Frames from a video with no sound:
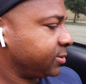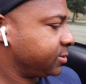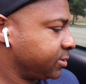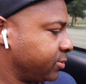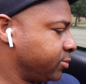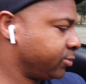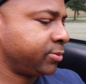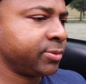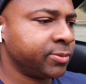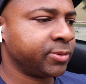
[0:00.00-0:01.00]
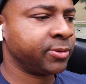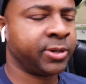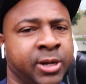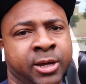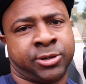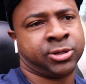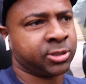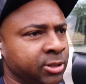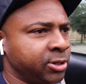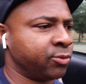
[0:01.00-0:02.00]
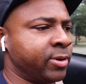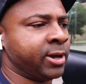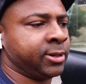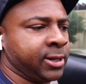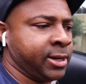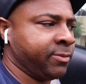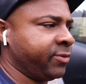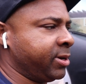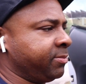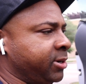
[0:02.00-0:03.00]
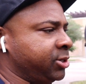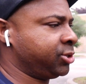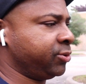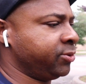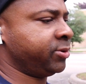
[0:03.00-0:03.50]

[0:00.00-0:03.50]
So I'll get out and just look around the lambvette, make sure